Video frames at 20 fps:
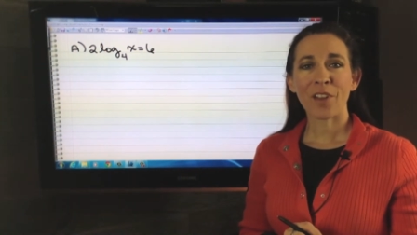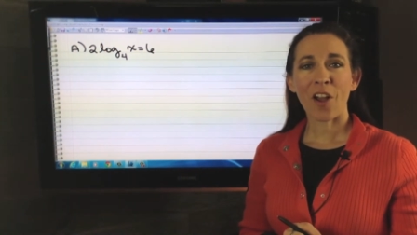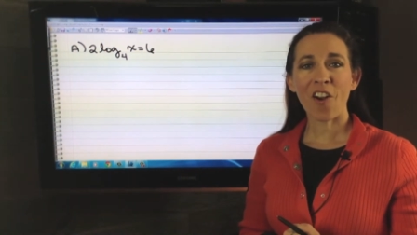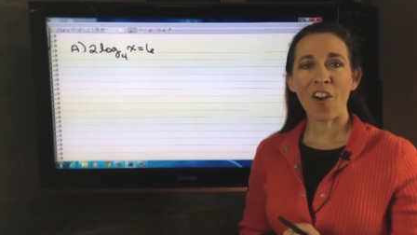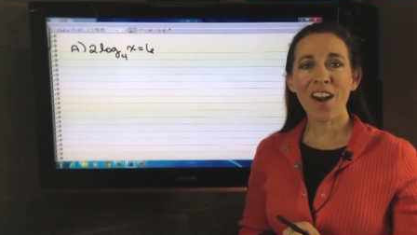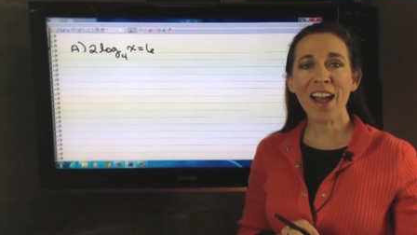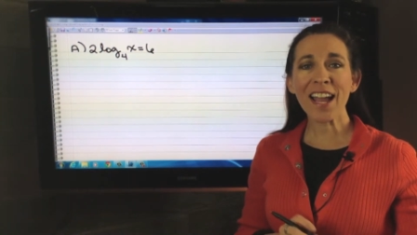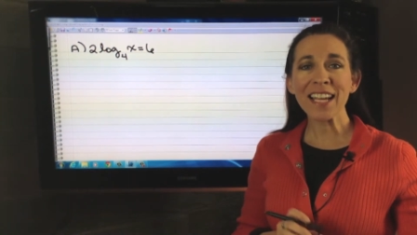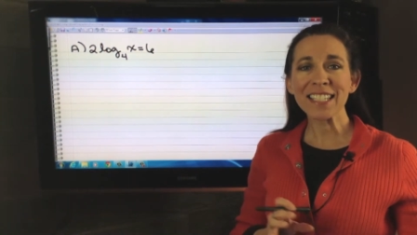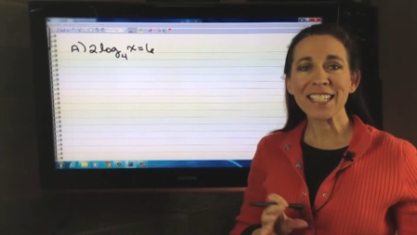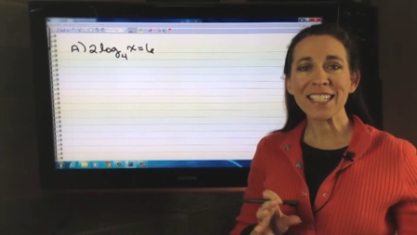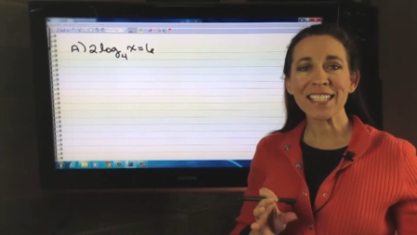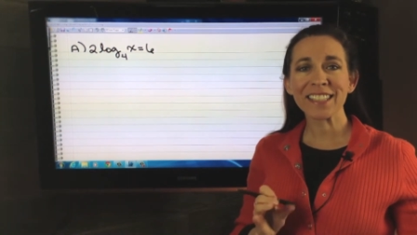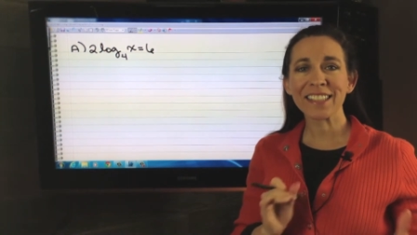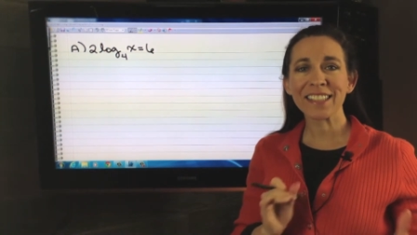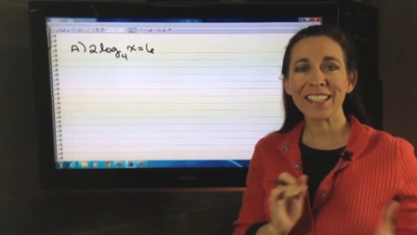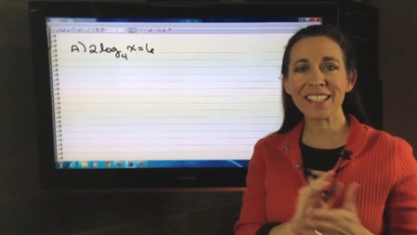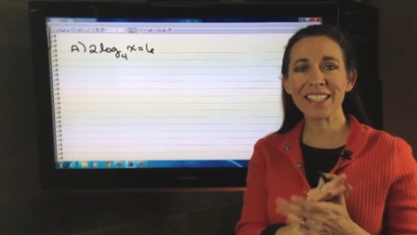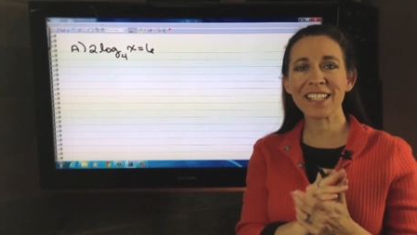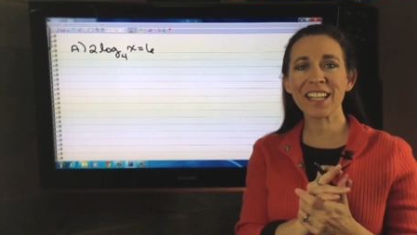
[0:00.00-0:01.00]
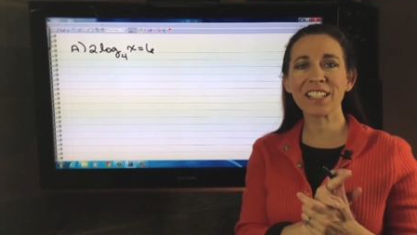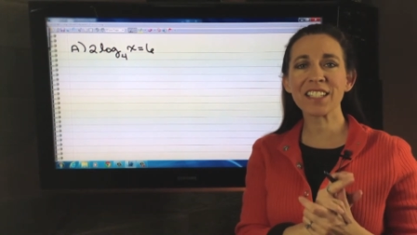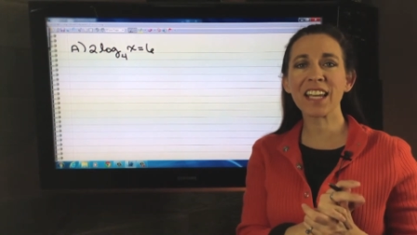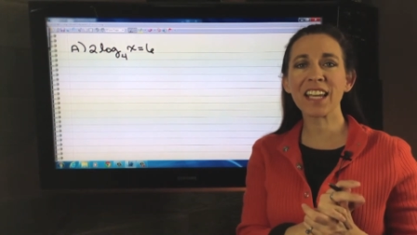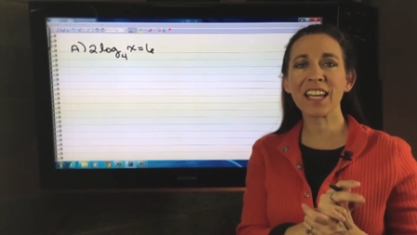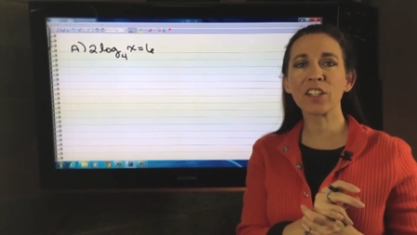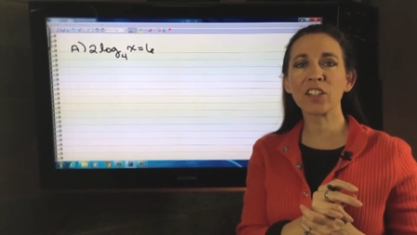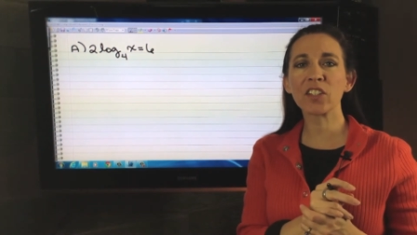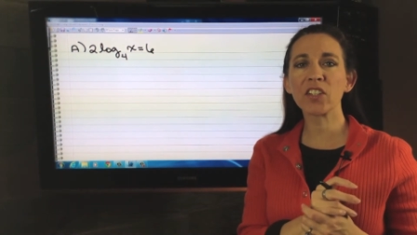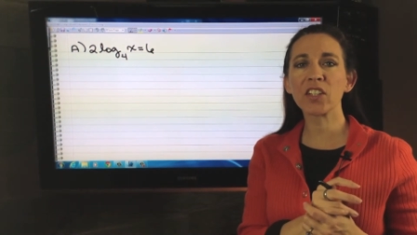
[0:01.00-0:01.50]
All right, let's now
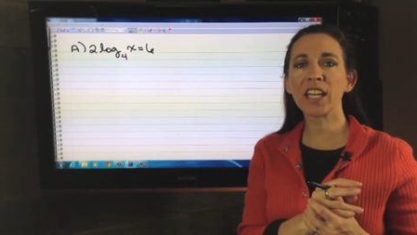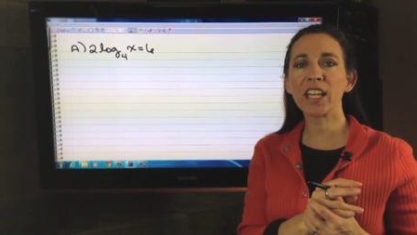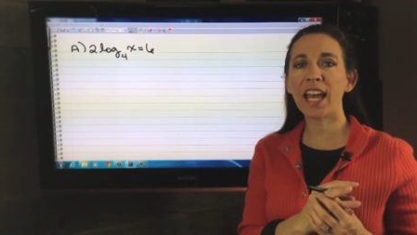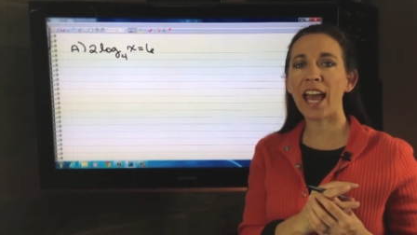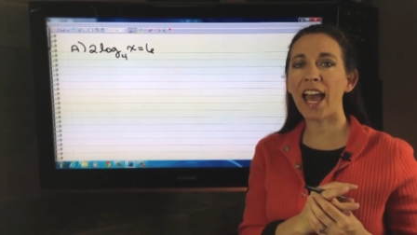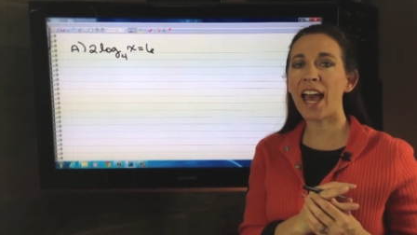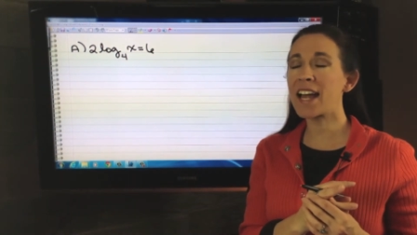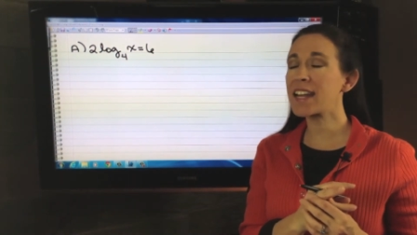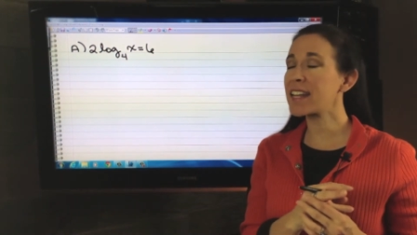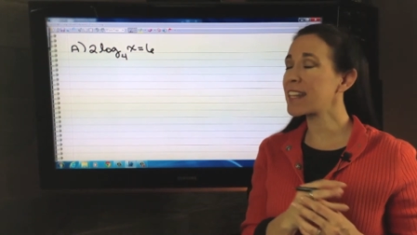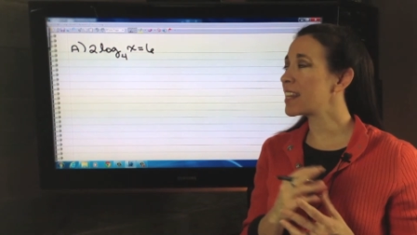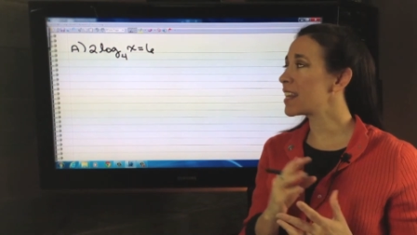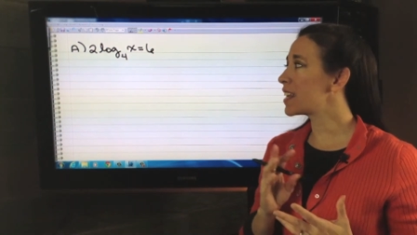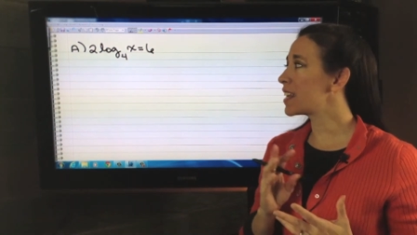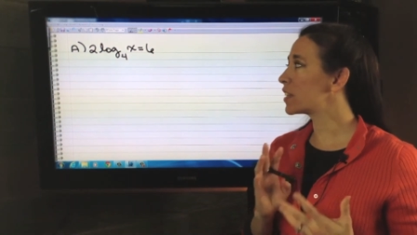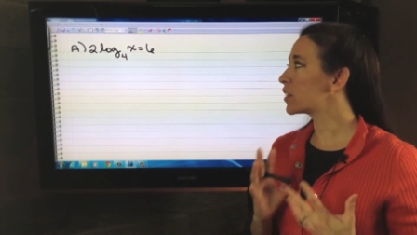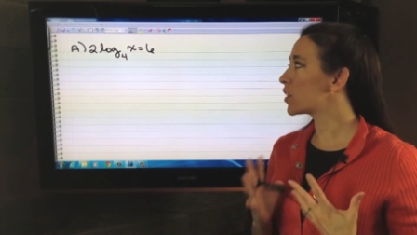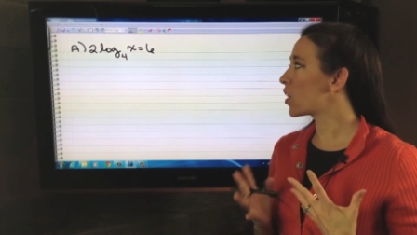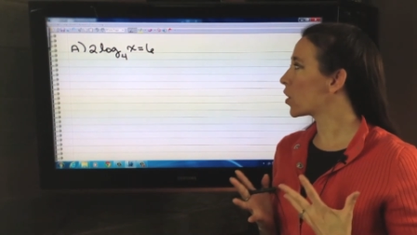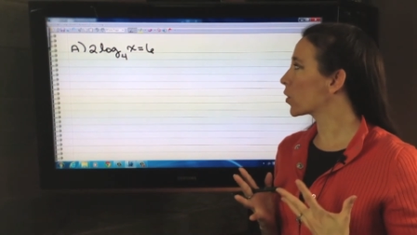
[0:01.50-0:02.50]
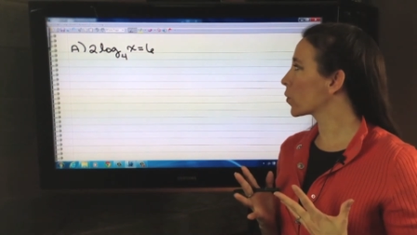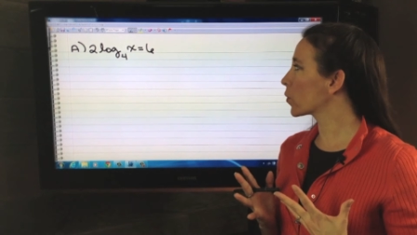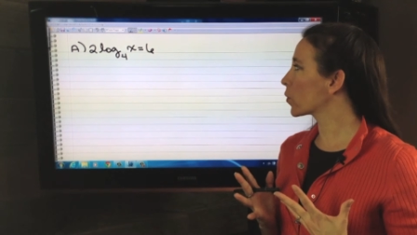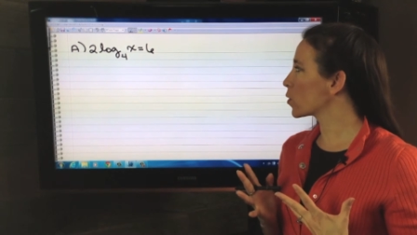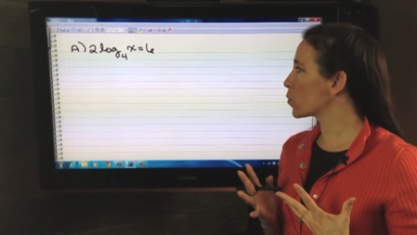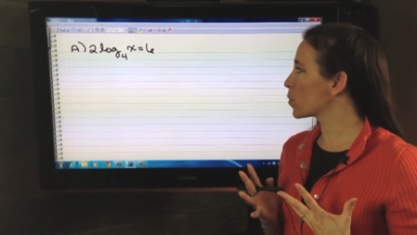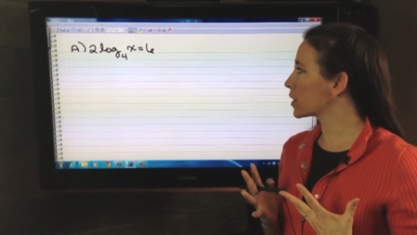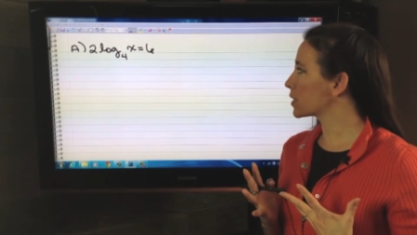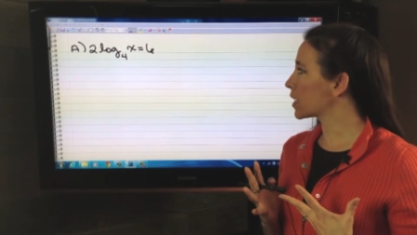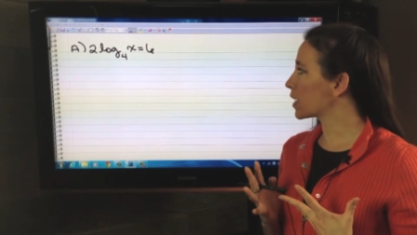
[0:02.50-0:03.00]
take a look at the
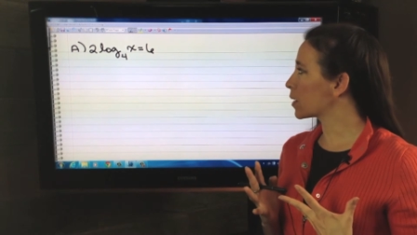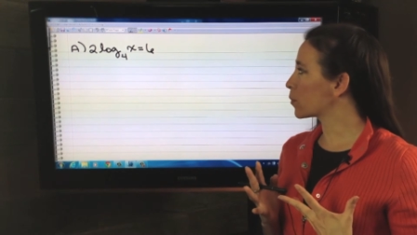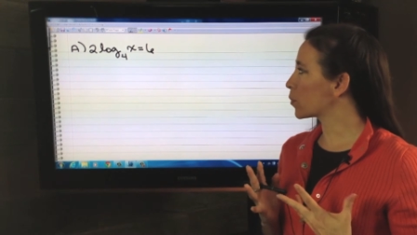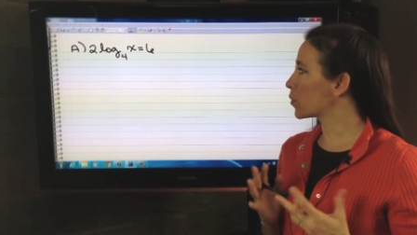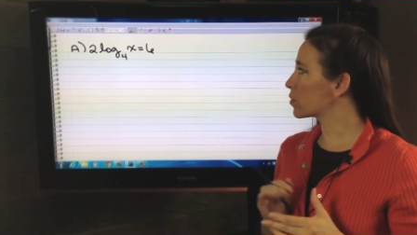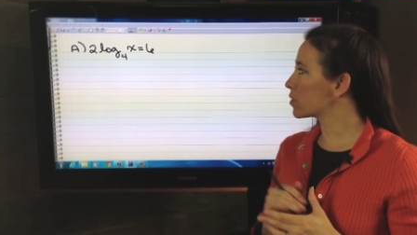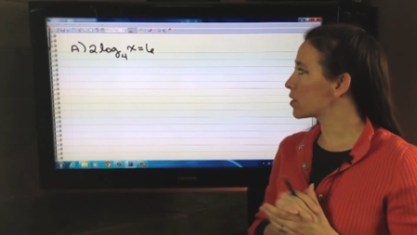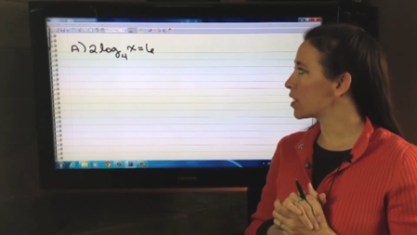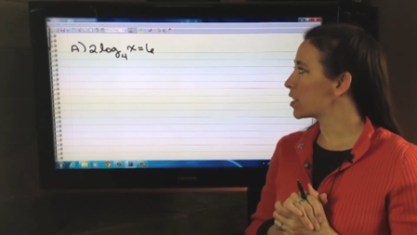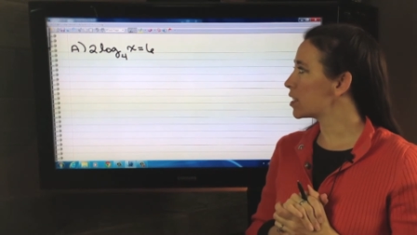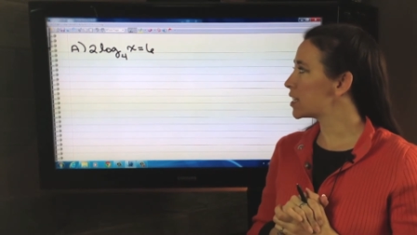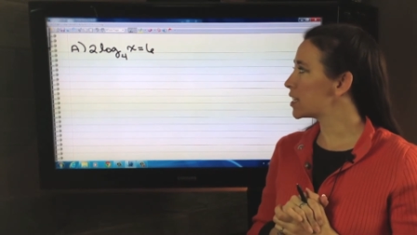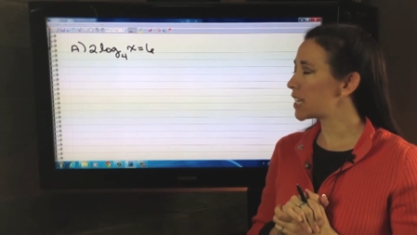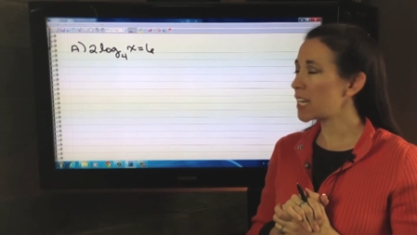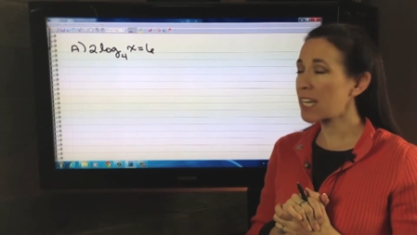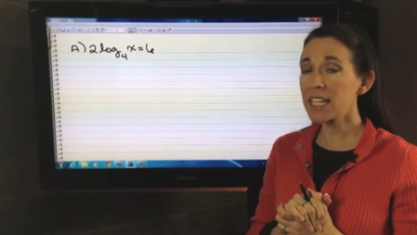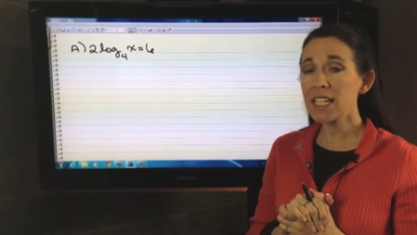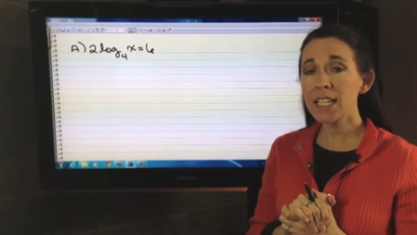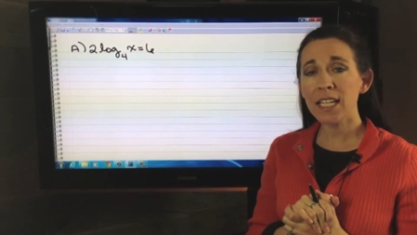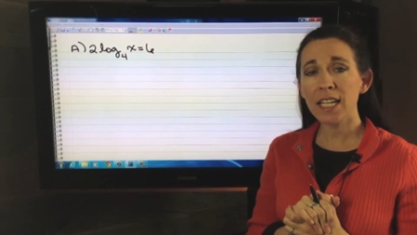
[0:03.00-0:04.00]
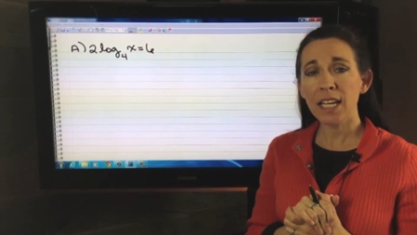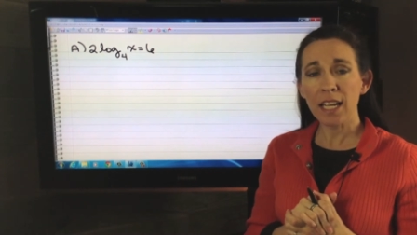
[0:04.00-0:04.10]
logarithm examples that you did.